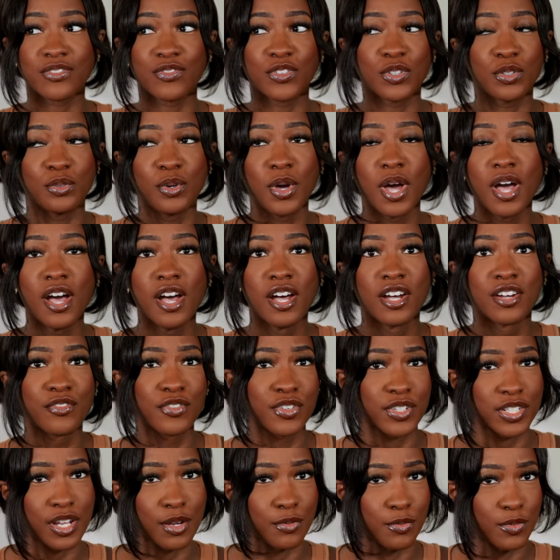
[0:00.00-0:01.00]
If you,
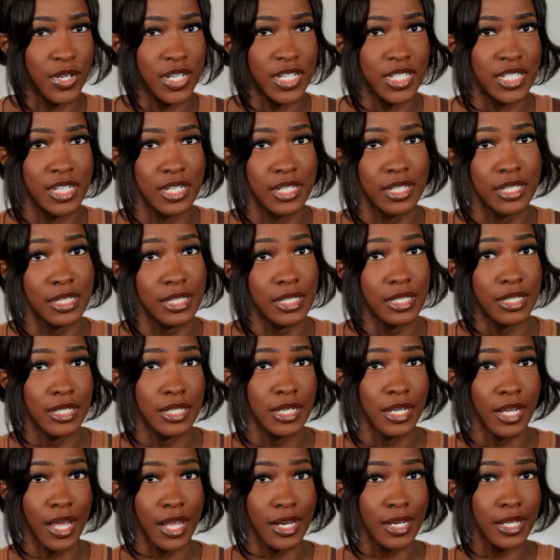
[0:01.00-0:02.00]
for some reason,
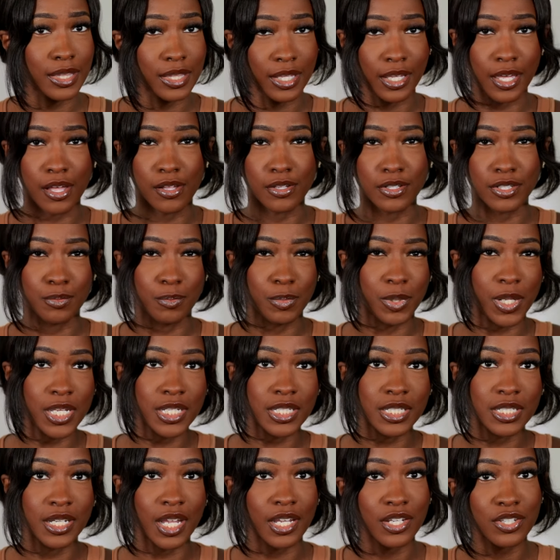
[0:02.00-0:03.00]
need anything else
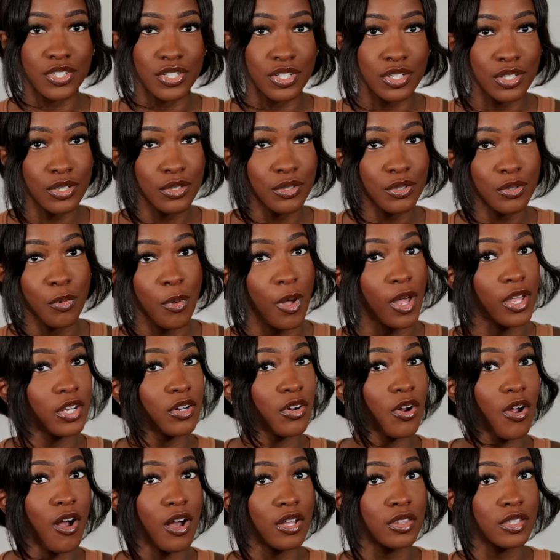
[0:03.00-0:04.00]
placed next to you while
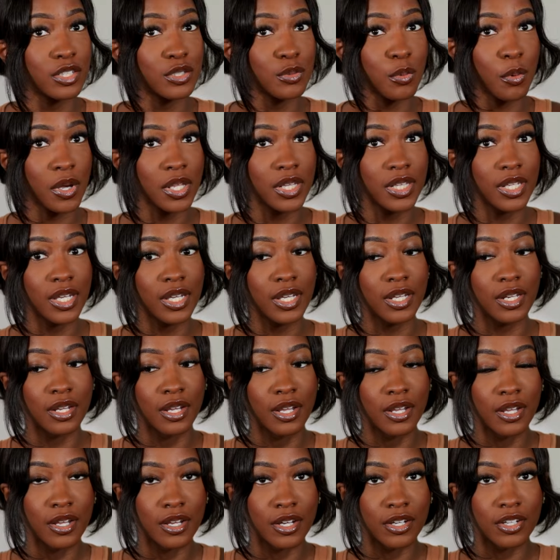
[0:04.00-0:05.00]
you're on the toilet,
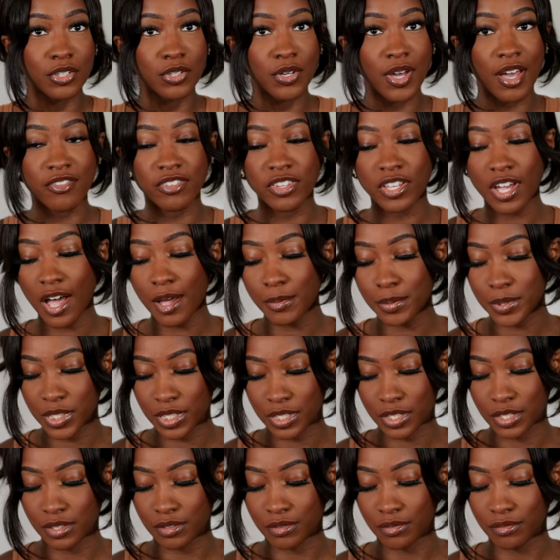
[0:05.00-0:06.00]
you have the option
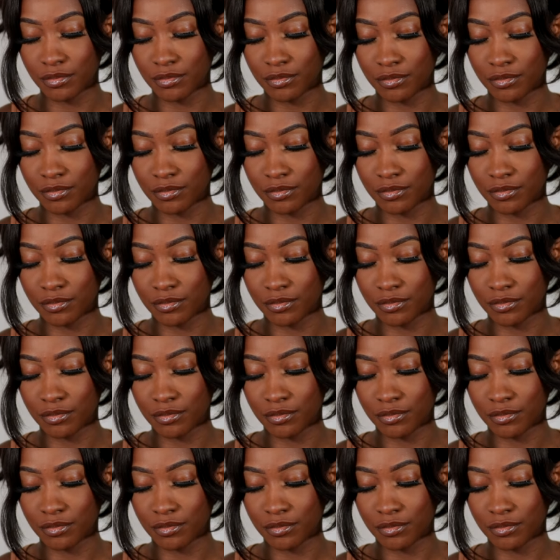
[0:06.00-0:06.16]
to.